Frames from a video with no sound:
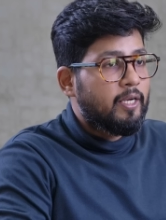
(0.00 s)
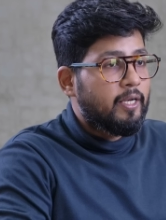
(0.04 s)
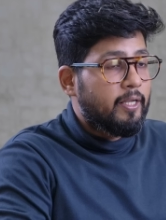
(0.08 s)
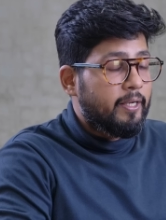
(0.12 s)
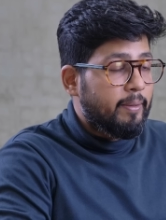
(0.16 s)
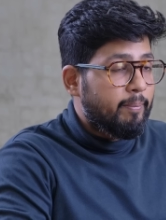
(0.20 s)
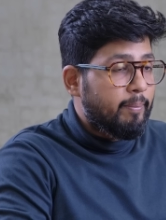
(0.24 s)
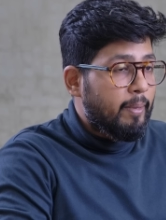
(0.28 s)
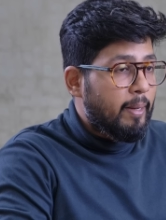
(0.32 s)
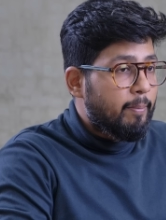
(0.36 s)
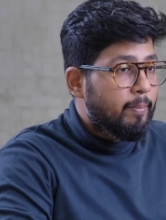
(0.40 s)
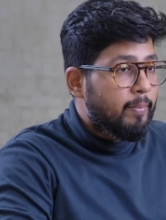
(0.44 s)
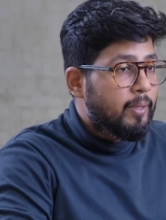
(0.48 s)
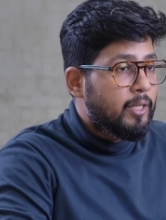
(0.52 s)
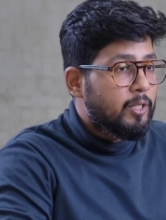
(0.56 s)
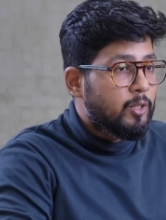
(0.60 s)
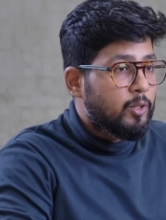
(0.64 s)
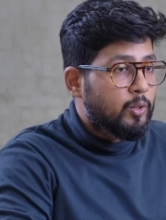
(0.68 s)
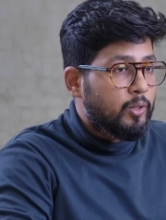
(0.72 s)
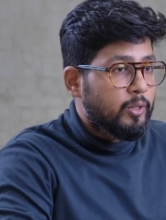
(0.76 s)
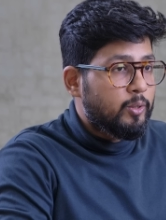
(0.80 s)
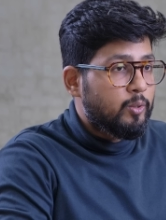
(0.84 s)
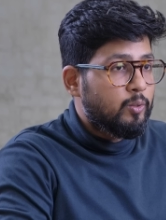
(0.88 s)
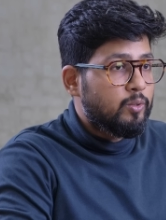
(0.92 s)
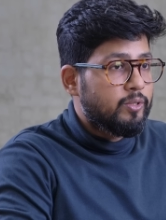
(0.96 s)
Remember
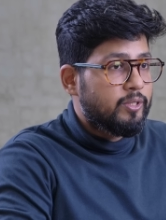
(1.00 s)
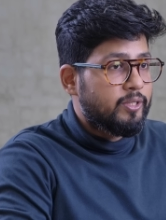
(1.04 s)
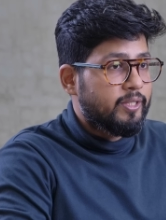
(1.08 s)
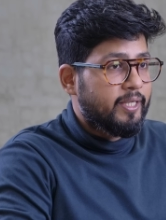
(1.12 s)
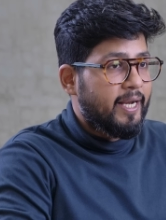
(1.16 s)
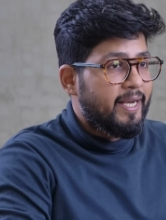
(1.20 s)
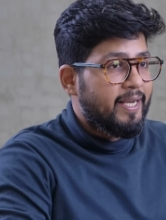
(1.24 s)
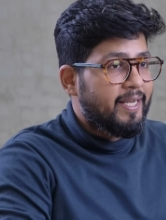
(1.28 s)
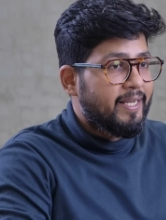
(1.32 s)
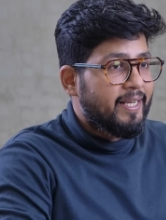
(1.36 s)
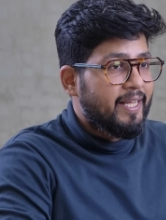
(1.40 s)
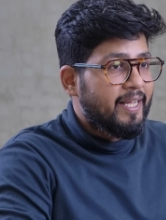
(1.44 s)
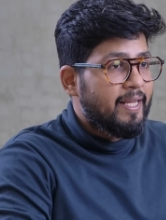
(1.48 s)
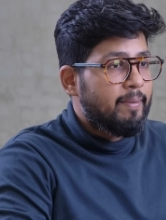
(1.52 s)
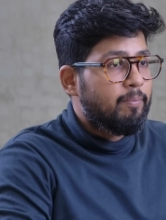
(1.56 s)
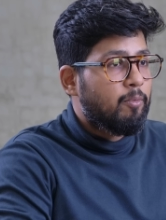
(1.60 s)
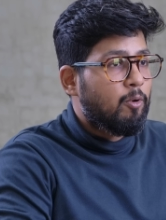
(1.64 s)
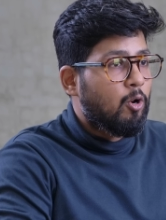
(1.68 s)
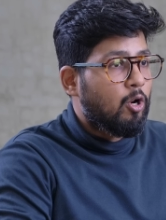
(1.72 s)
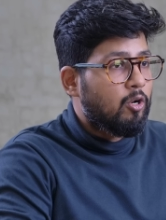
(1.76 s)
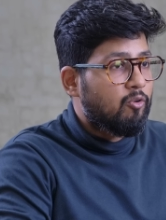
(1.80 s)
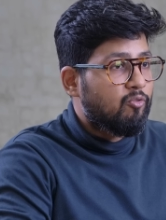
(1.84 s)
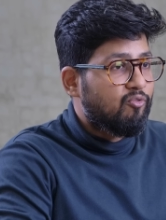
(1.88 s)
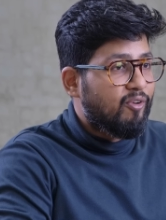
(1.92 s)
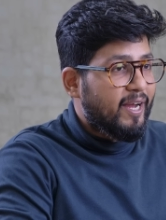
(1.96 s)
to use red tape
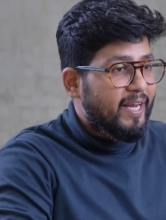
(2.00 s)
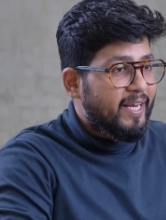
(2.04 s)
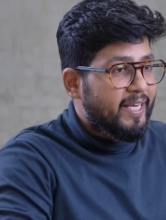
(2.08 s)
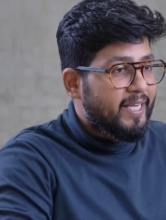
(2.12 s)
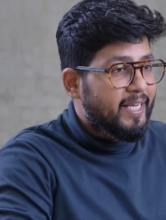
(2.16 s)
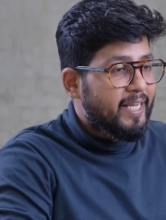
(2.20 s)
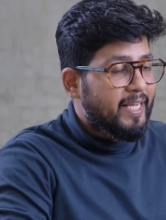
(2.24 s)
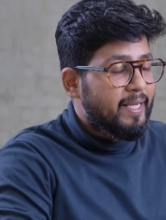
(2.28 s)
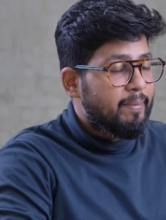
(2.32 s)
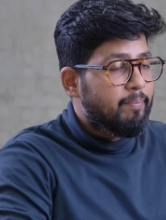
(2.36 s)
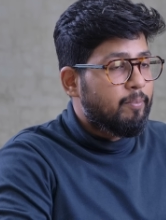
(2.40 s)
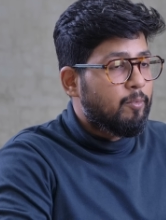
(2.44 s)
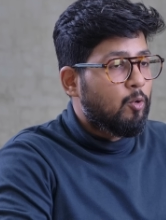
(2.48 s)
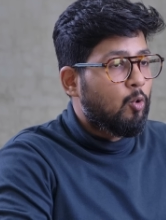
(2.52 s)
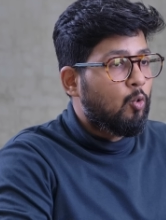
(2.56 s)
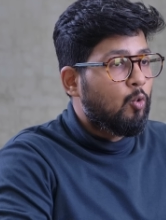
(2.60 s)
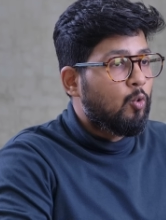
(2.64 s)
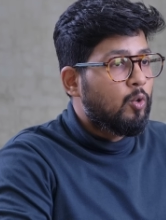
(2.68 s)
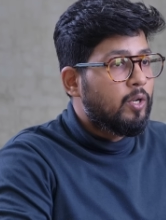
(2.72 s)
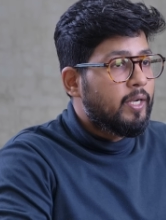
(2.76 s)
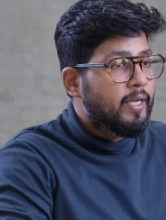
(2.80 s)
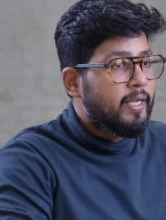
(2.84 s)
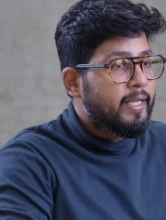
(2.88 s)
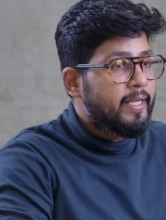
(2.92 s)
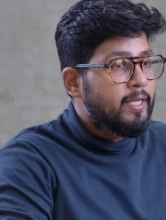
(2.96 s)
or white tape
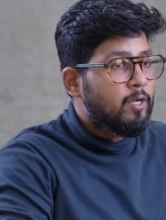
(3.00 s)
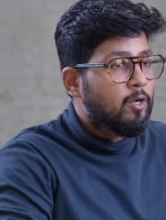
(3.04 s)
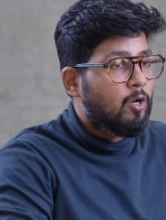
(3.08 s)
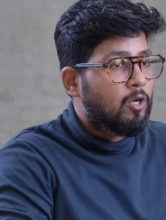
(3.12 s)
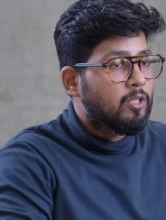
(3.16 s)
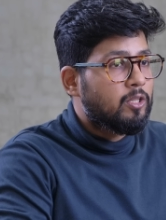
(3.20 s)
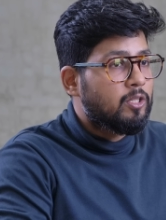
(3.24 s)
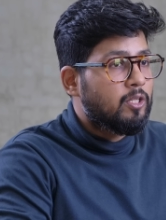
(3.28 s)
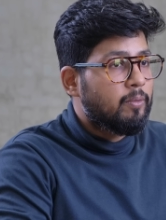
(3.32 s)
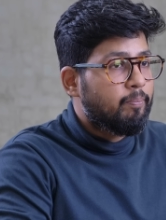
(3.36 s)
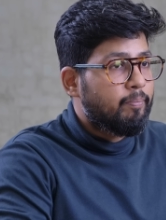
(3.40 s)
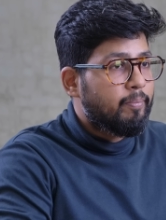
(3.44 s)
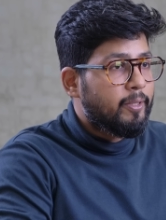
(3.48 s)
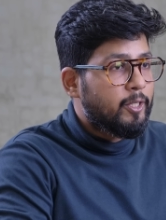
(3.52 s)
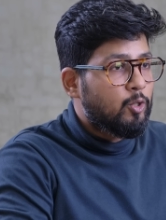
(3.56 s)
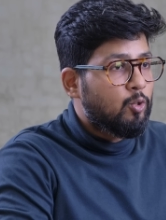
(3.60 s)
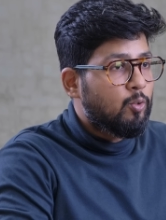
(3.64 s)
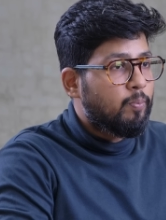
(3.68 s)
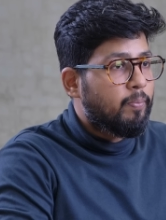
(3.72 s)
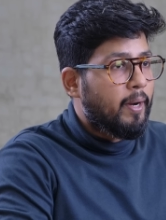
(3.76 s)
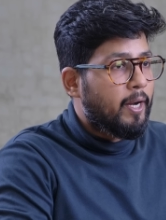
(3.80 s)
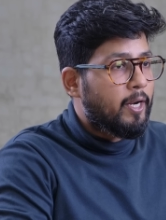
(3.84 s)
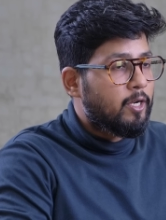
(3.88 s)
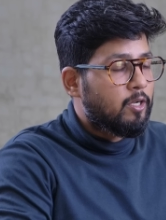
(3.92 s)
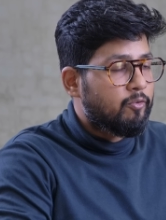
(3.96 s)
only on the P
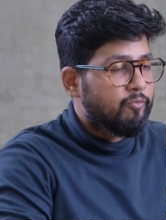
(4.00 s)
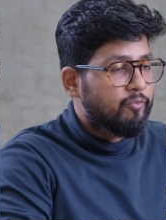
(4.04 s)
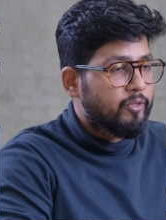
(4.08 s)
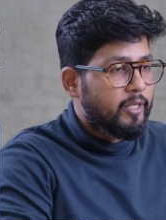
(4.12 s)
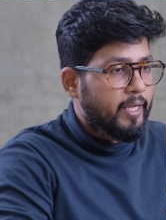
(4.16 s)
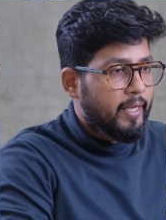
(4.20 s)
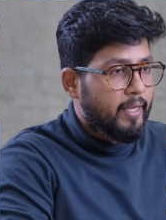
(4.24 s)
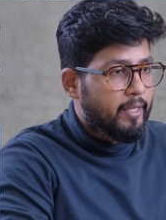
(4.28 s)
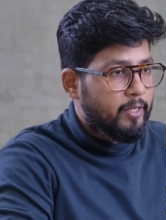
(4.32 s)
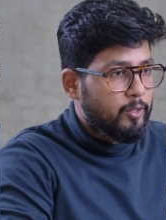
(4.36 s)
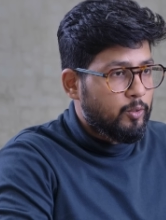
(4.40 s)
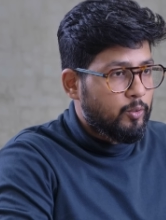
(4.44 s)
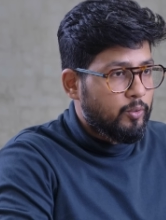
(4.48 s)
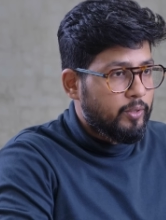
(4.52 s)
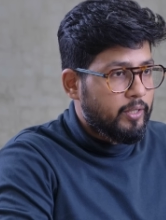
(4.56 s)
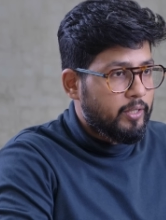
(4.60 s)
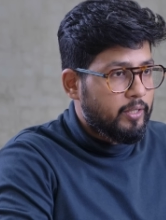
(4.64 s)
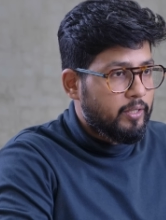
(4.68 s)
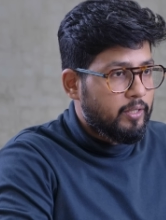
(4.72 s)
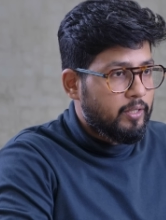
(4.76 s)
U part of the hair unit.